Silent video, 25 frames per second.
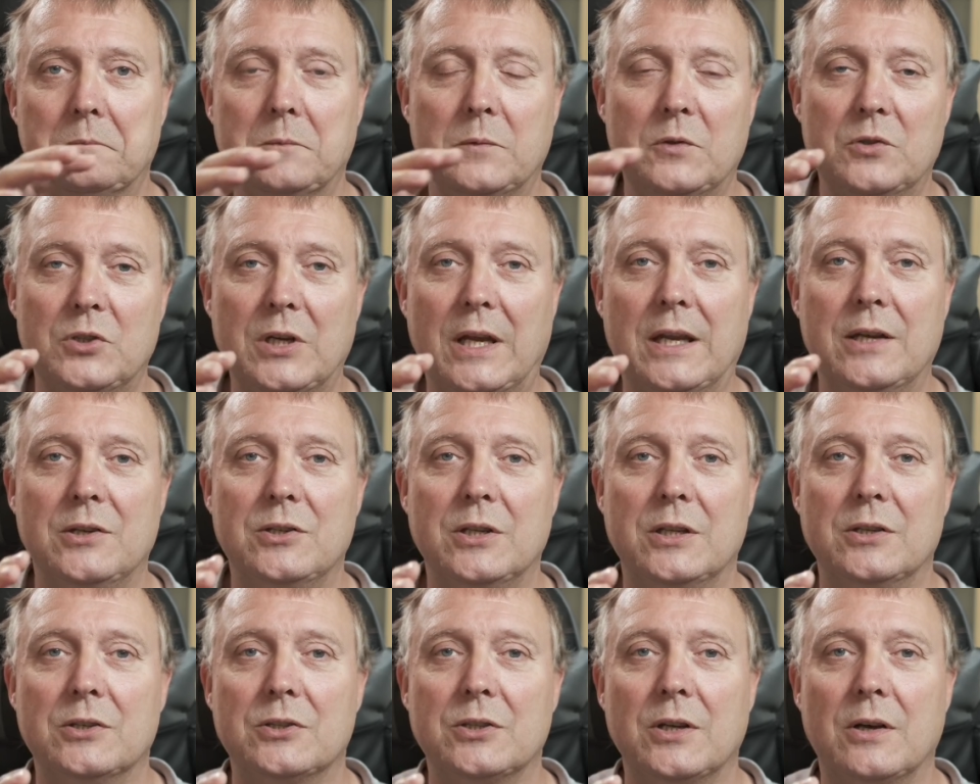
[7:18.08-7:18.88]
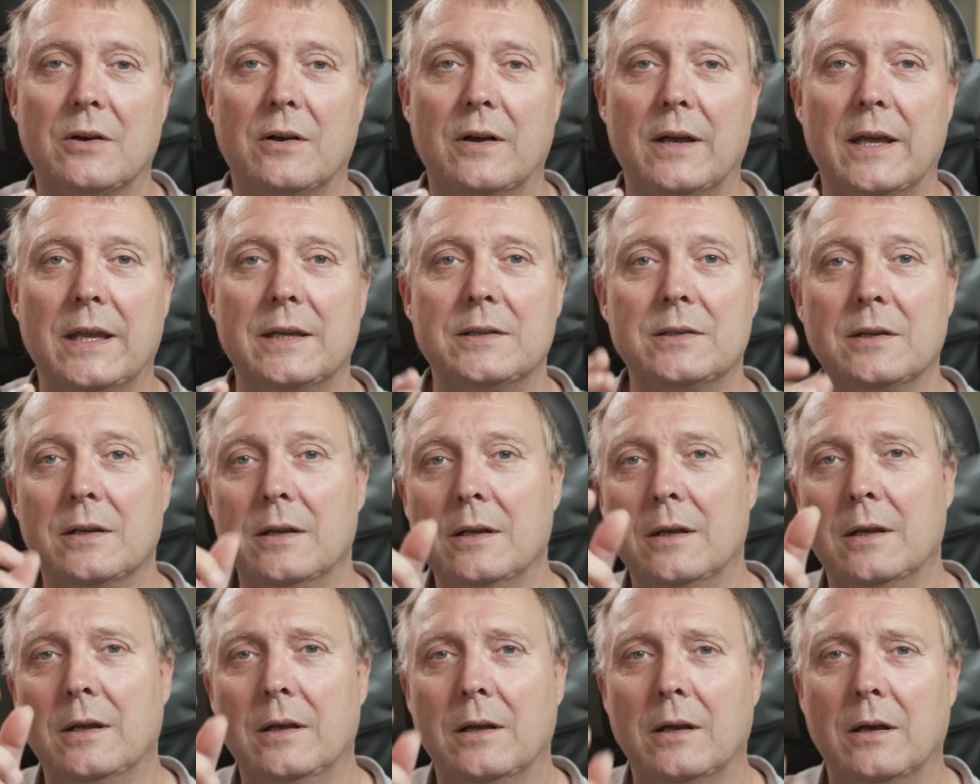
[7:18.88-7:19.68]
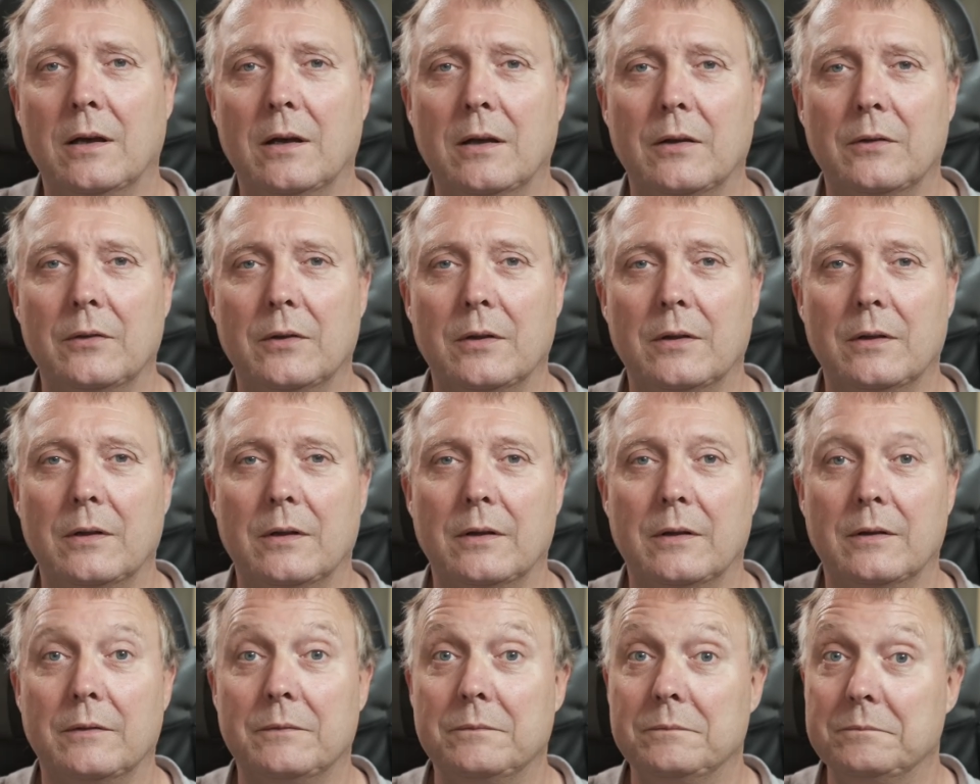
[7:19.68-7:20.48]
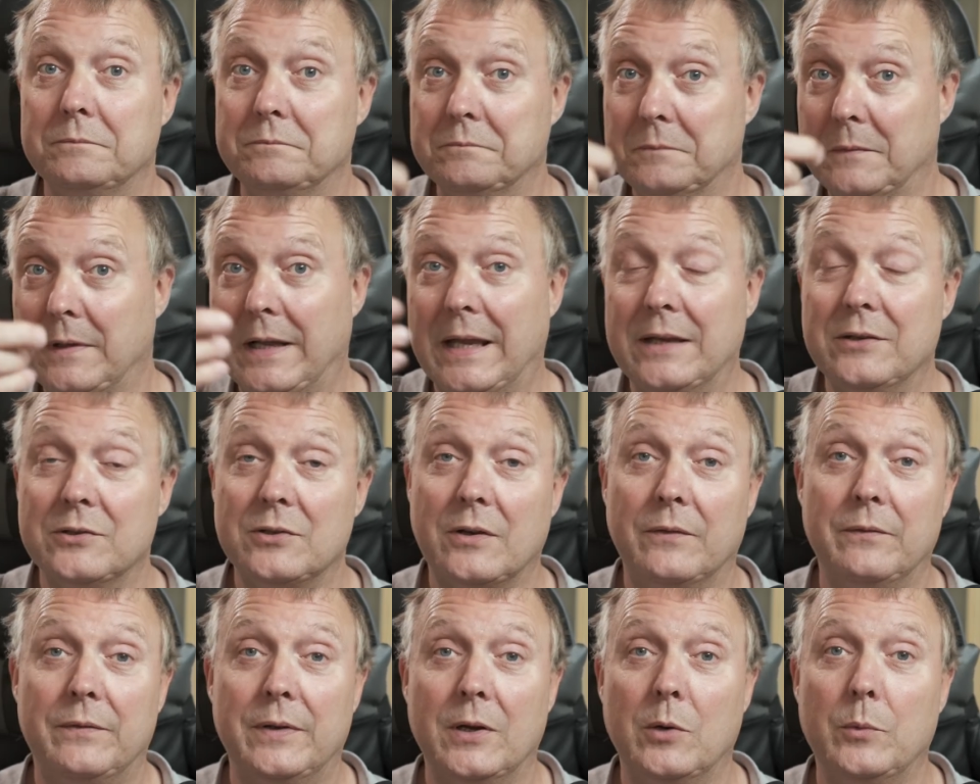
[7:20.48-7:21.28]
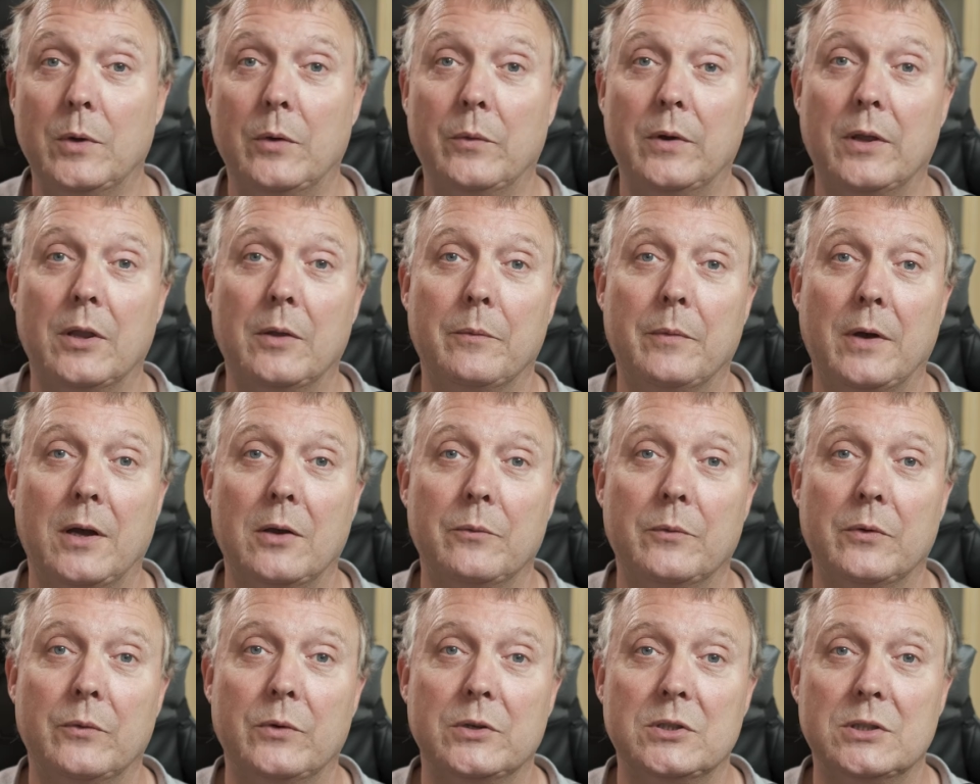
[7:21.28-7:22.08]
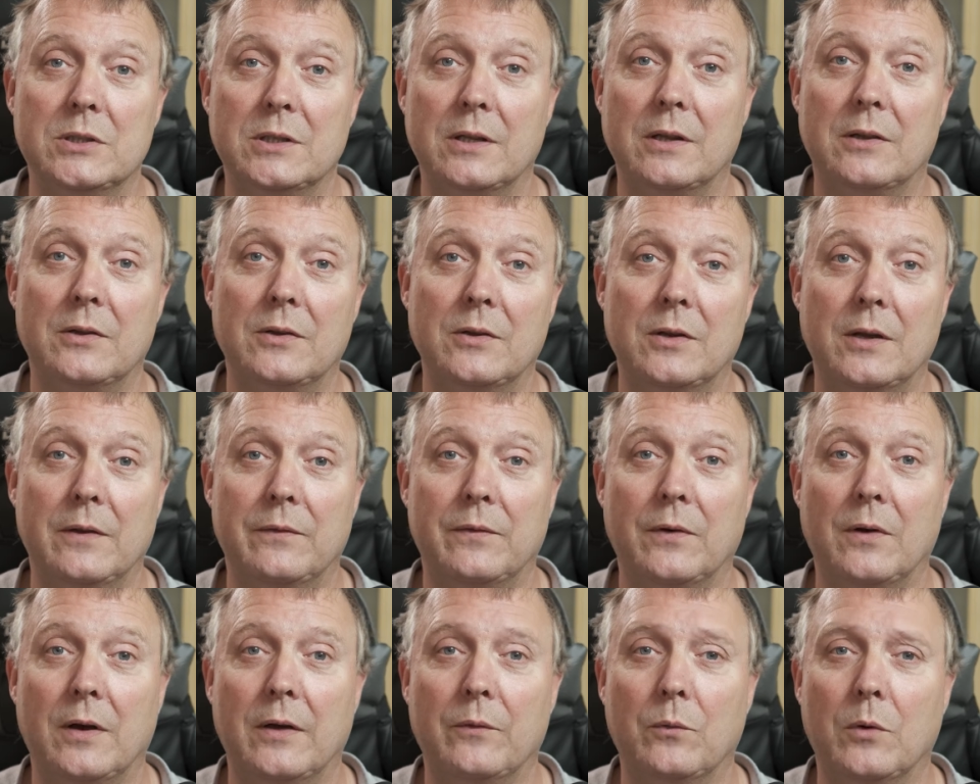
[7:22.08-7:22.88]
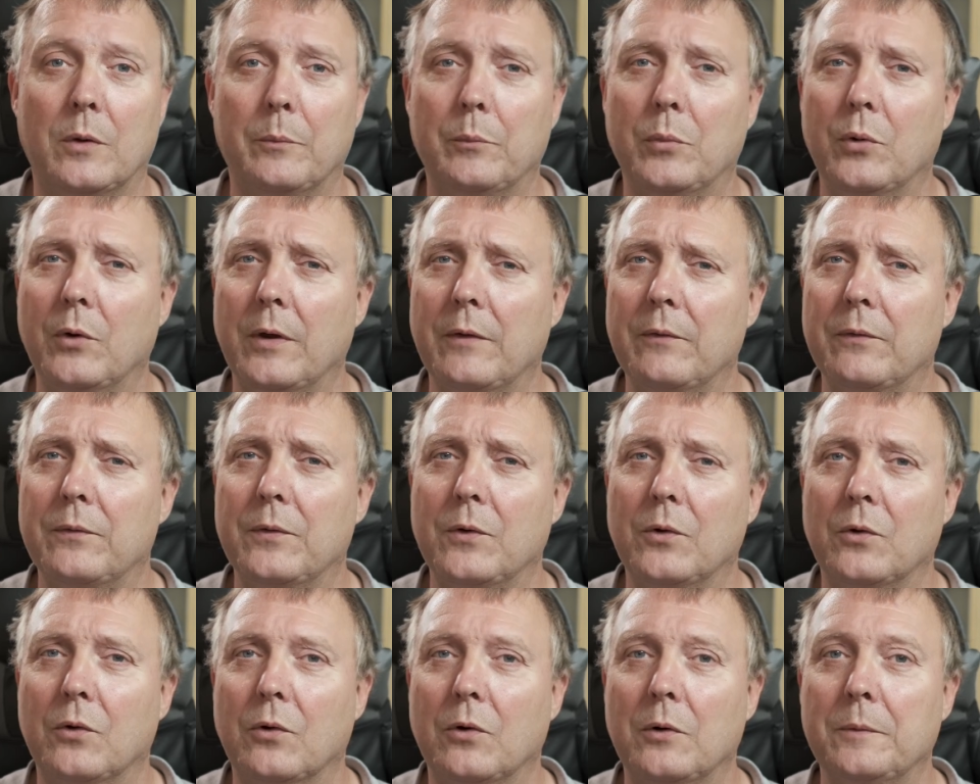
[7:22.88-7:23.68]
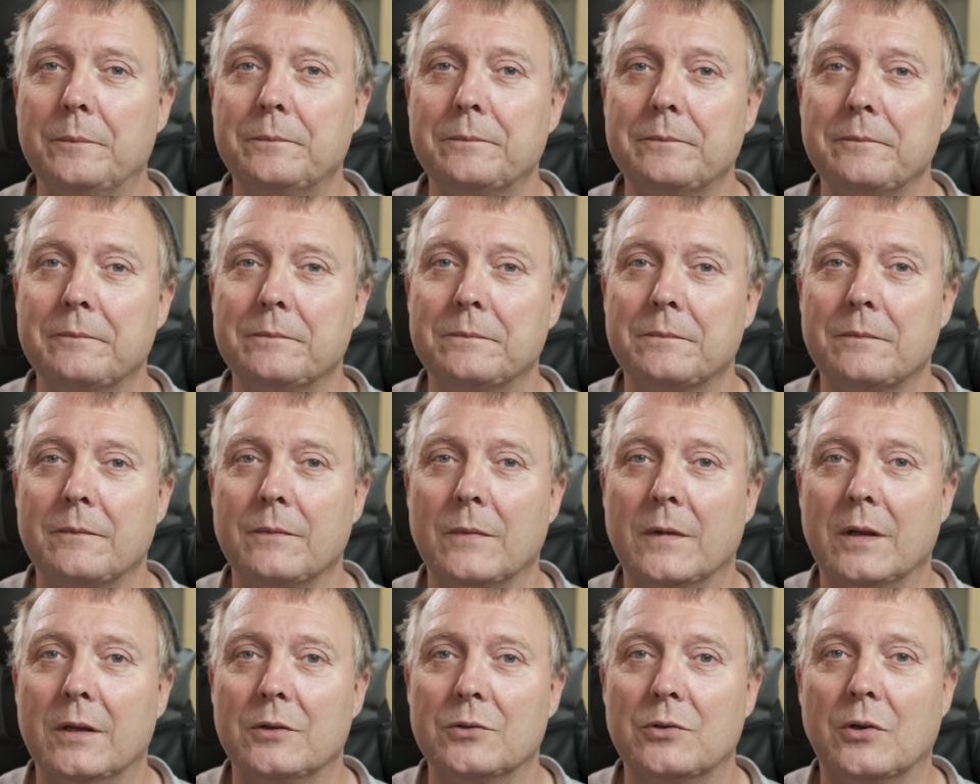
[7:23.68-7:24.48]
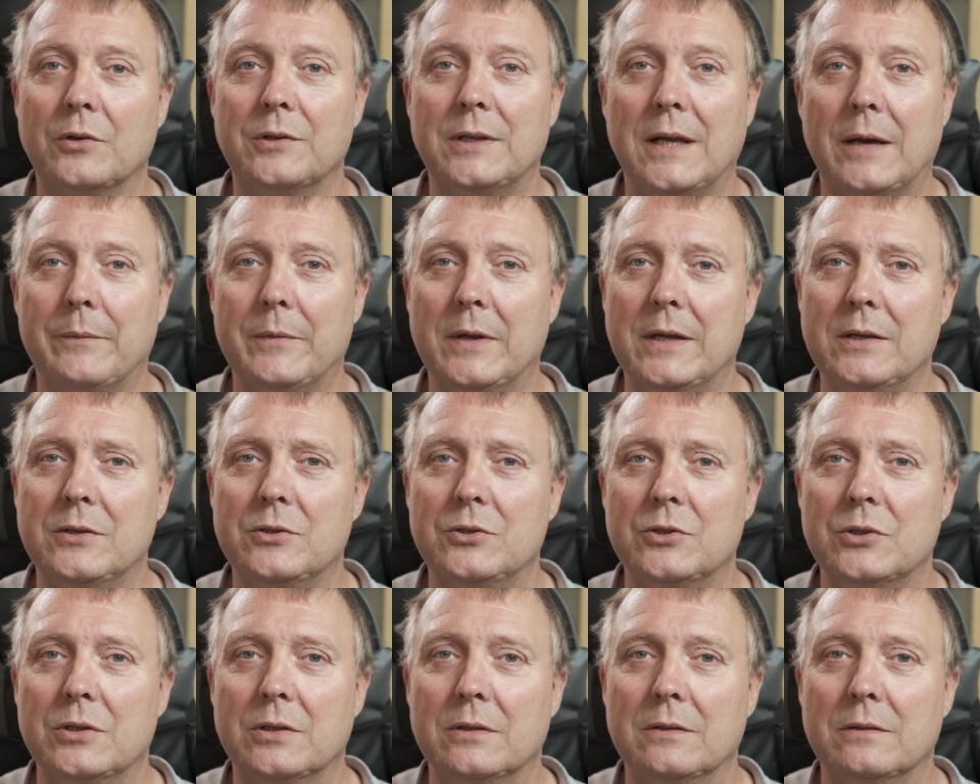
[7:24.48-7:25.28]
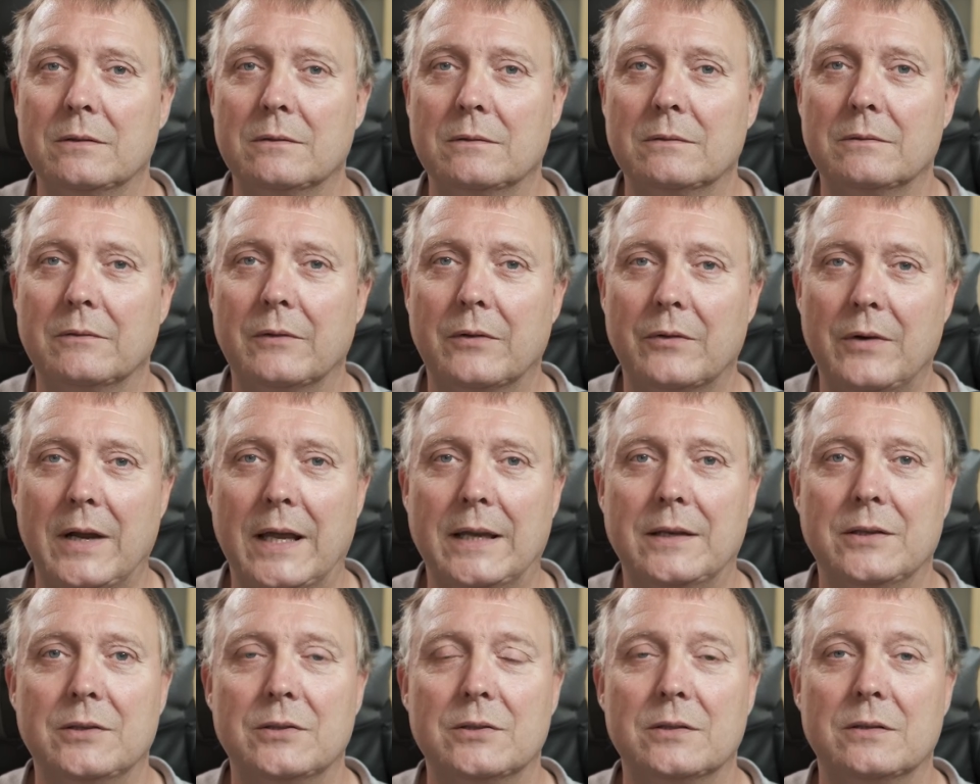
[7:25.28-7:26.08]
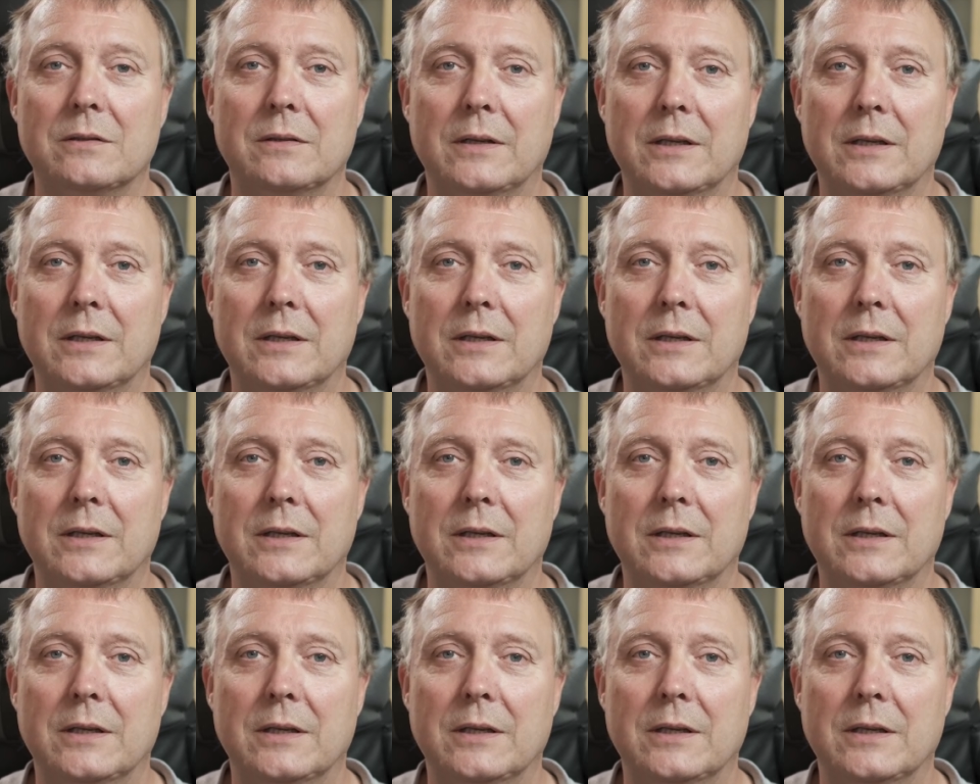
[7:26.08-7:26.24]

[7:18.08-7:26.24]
change in size, the lens I'm filming with at the moment, which is a 35 1.4, has got damaged threads.